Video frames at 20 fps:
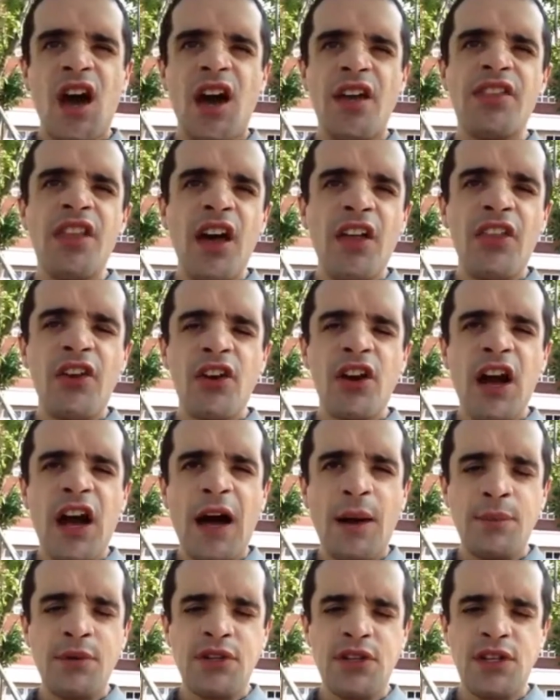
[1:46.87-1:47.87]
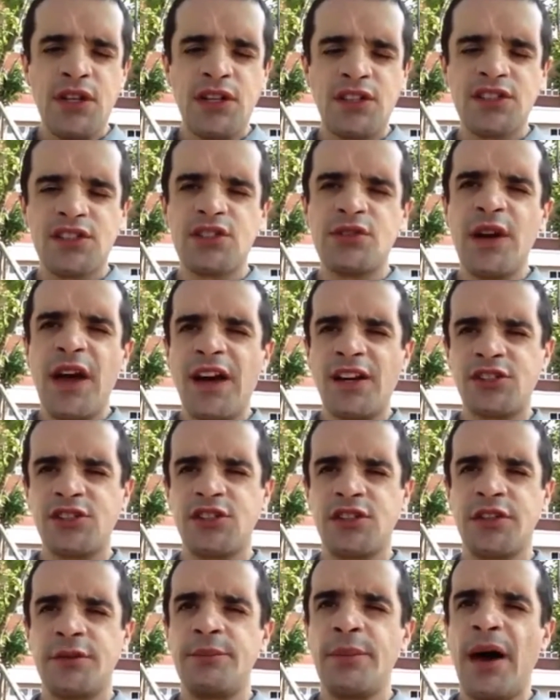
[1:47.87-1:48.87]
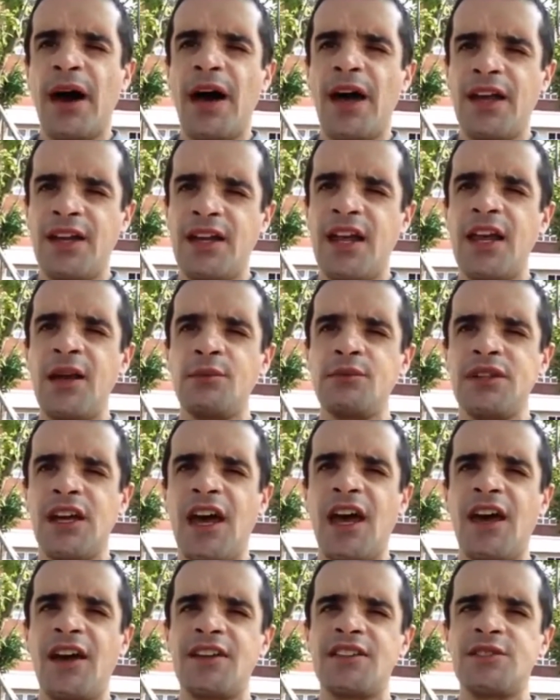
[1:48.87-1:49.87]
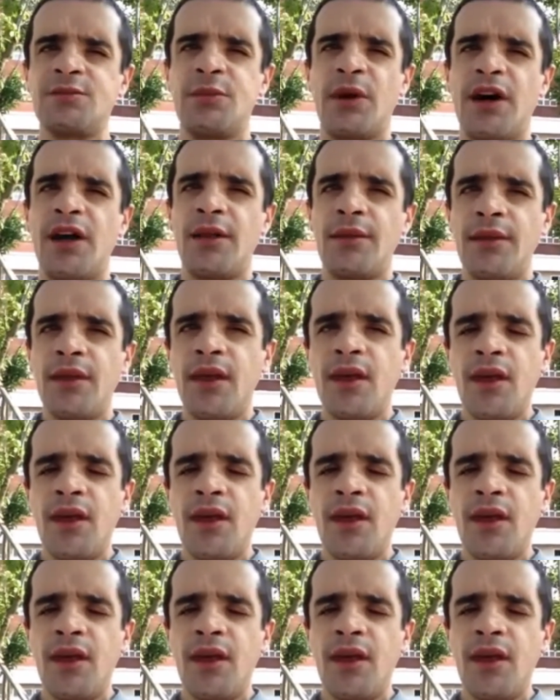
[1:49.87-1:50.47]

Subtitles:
Another option is to actually buy name tags, but